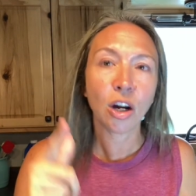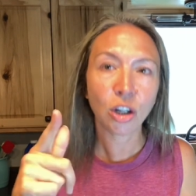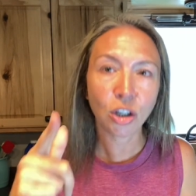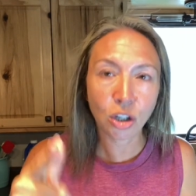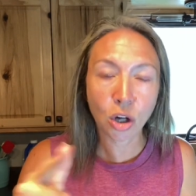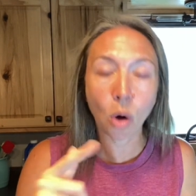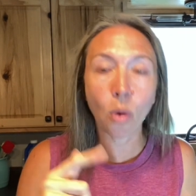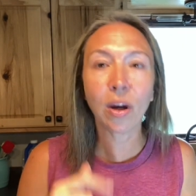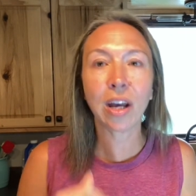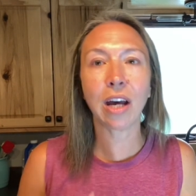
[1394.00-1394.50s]

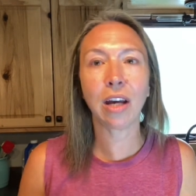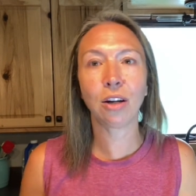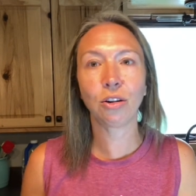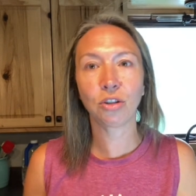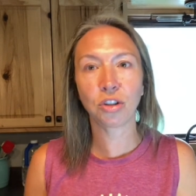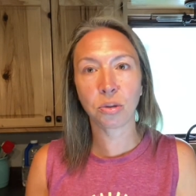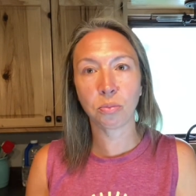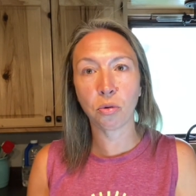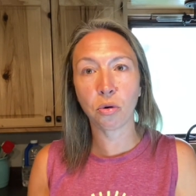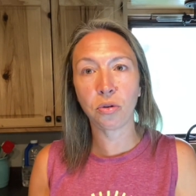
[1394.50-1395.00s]
go get your
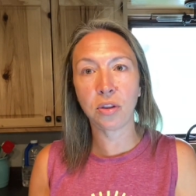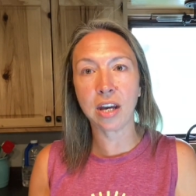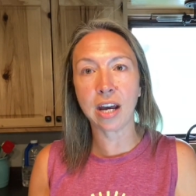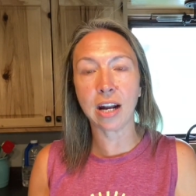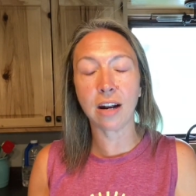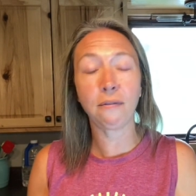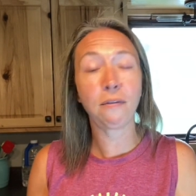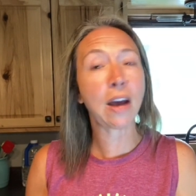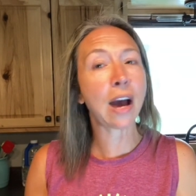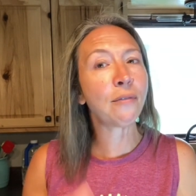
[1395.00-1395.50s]
smoothie
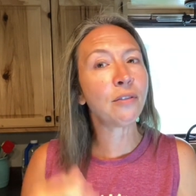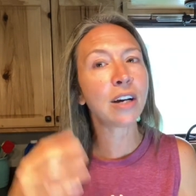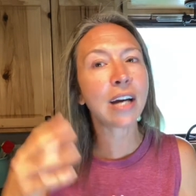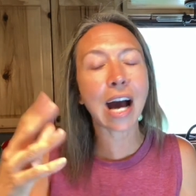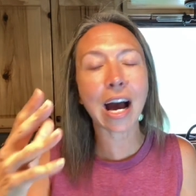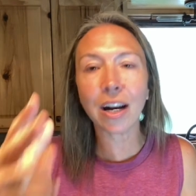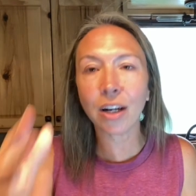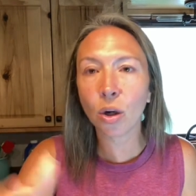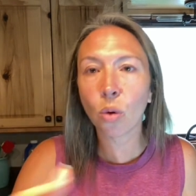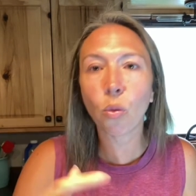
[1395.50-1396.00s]
and If you haven't
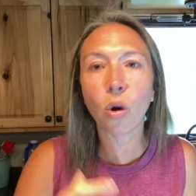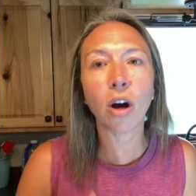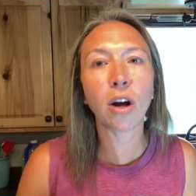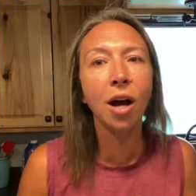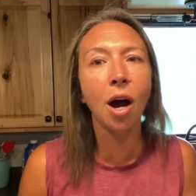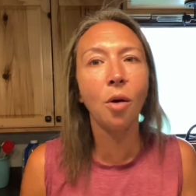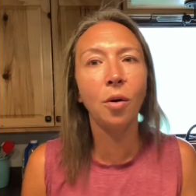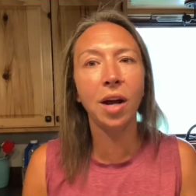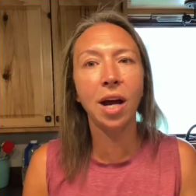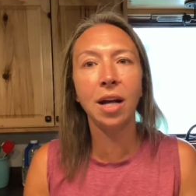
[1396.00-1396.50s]
gotten your
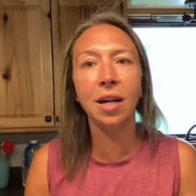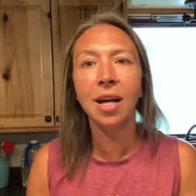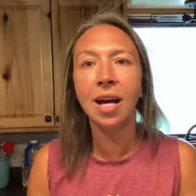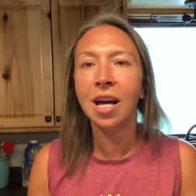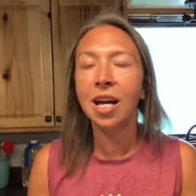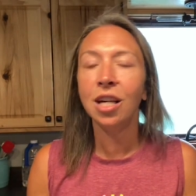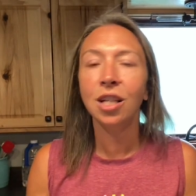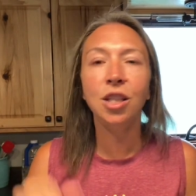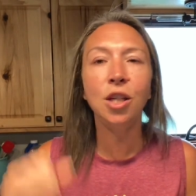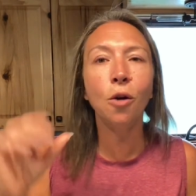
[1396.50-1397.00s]
workout in,
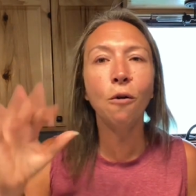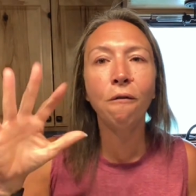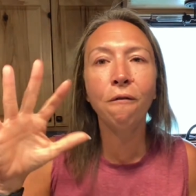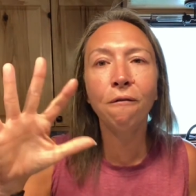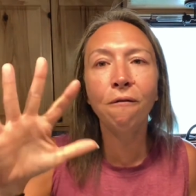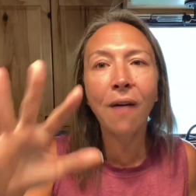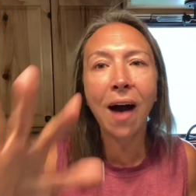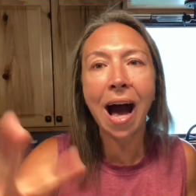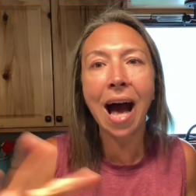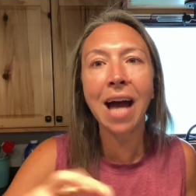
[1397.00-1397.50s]
do
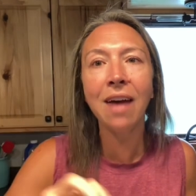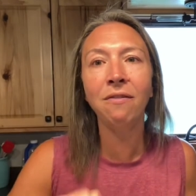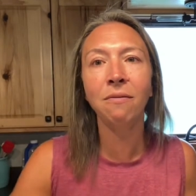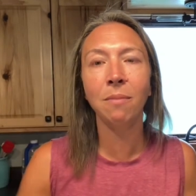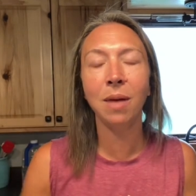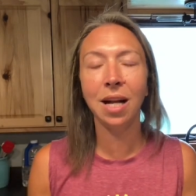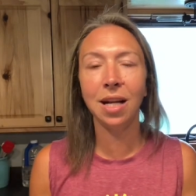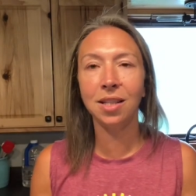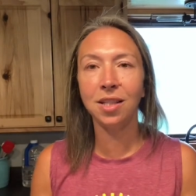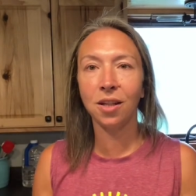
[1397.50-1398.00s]
five
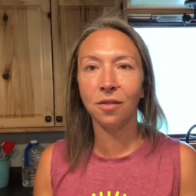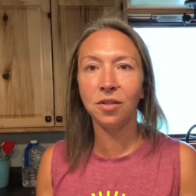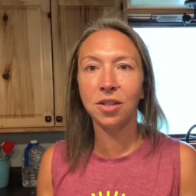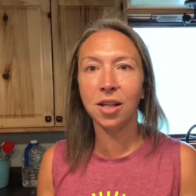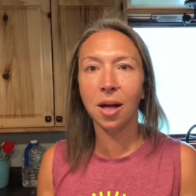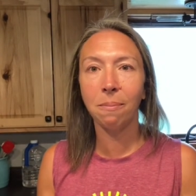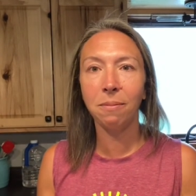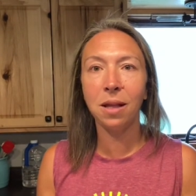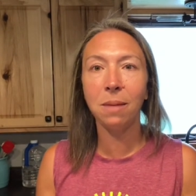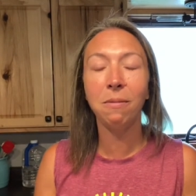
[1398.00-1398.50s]
minutes of
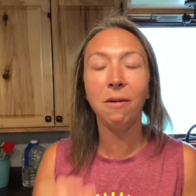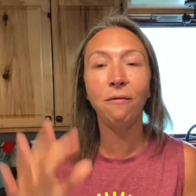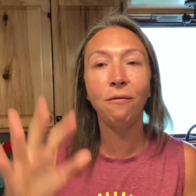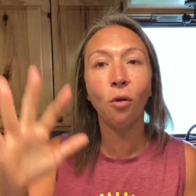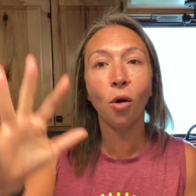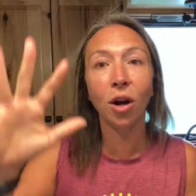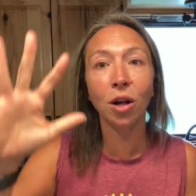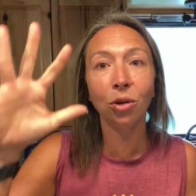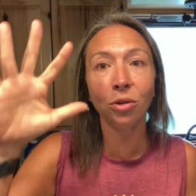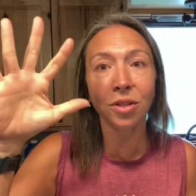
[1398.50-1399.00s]
something
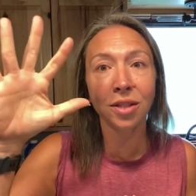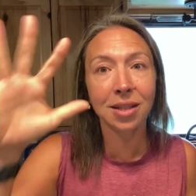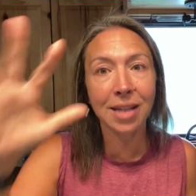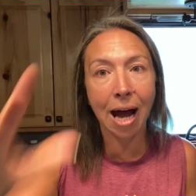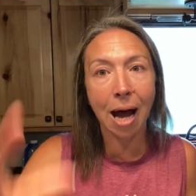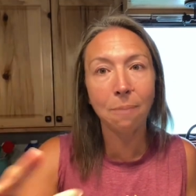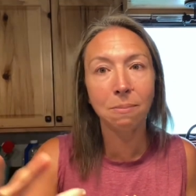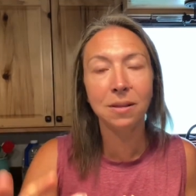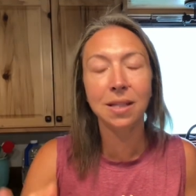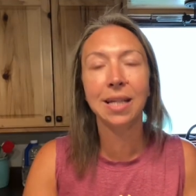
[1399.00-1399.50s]
before you
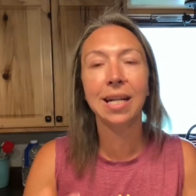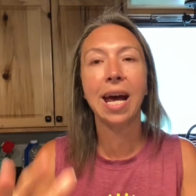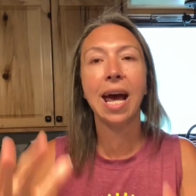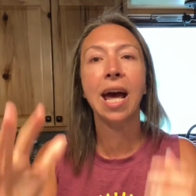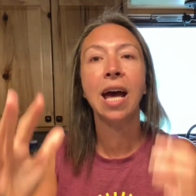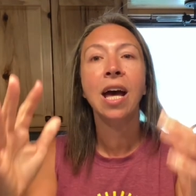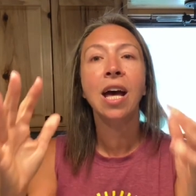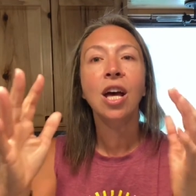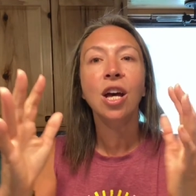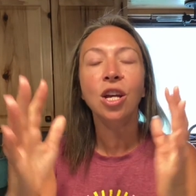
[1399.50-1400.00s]
stop
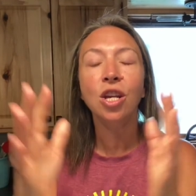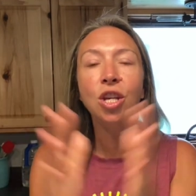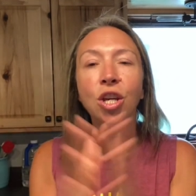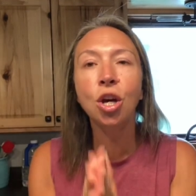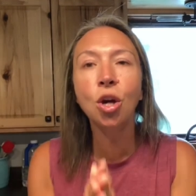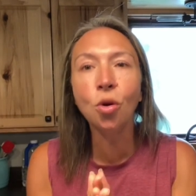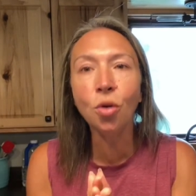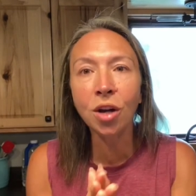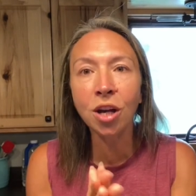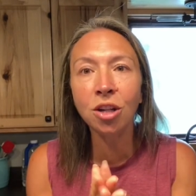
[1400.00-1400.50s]
today.
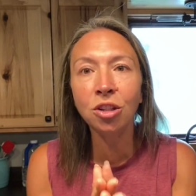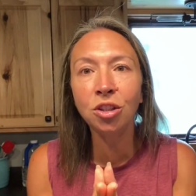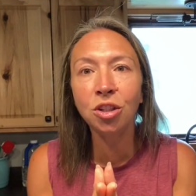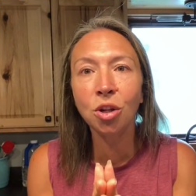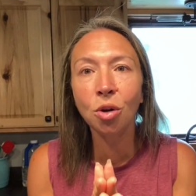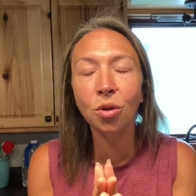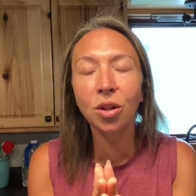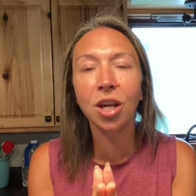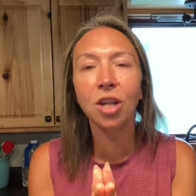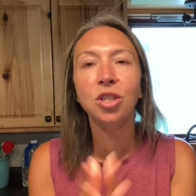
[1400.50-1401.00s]
You can
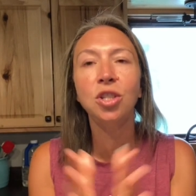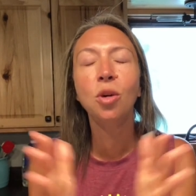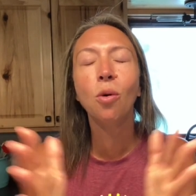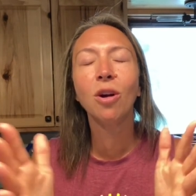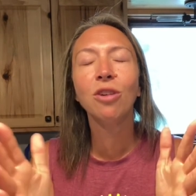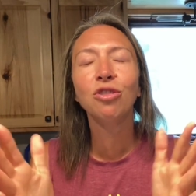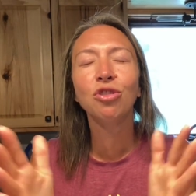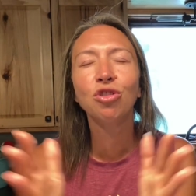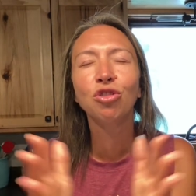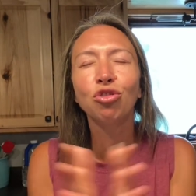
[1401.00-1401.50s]
do this. You
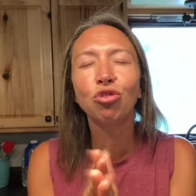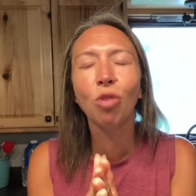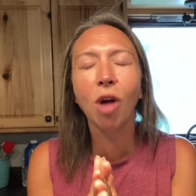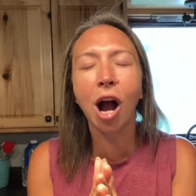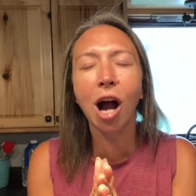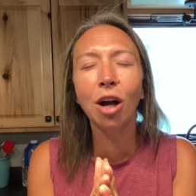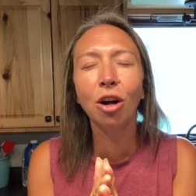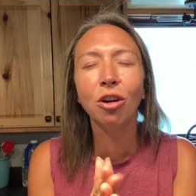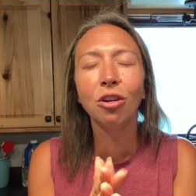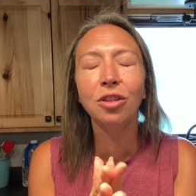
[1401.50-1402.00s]
are
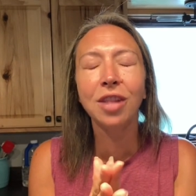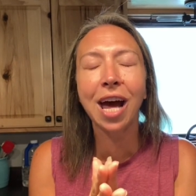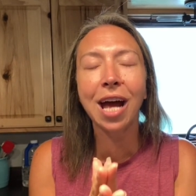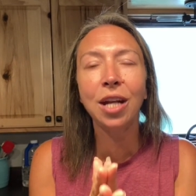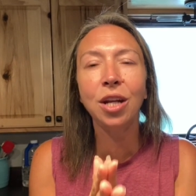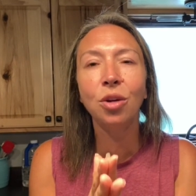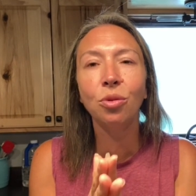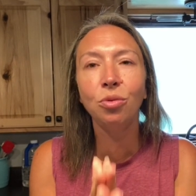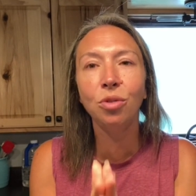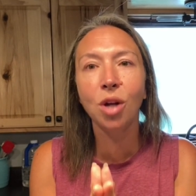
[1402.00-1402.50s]
stronger
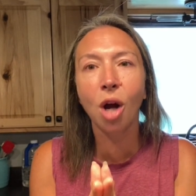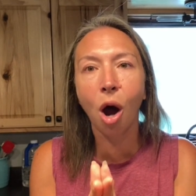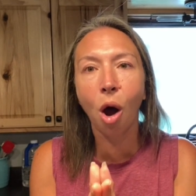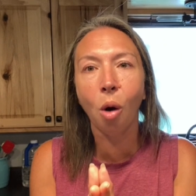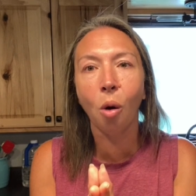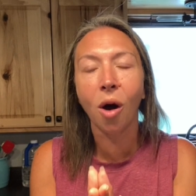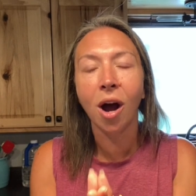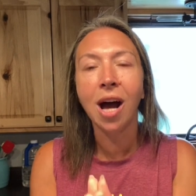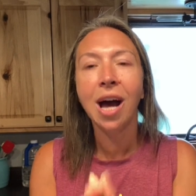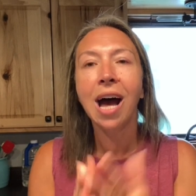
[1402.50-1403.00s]
than you
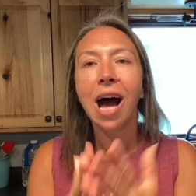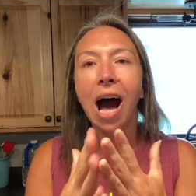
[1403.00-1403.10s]
know.